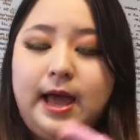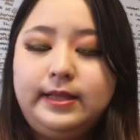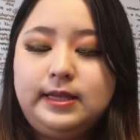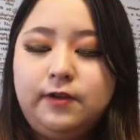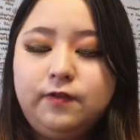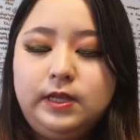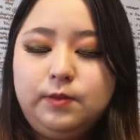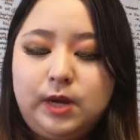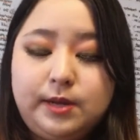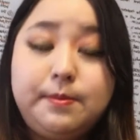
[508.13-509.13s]
I definitely
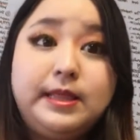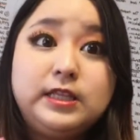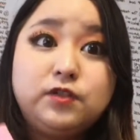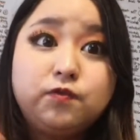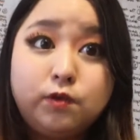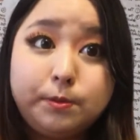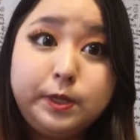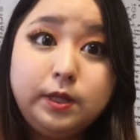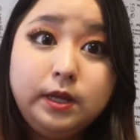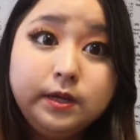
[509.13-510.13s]
recommend this
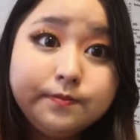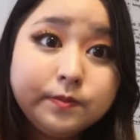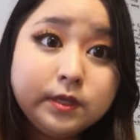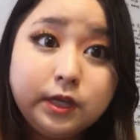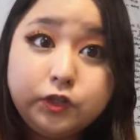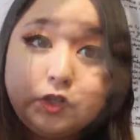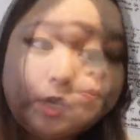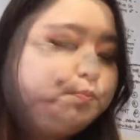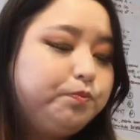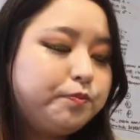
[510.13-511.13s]
formula in
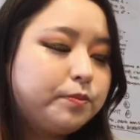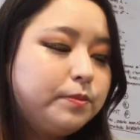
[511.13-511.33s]
general.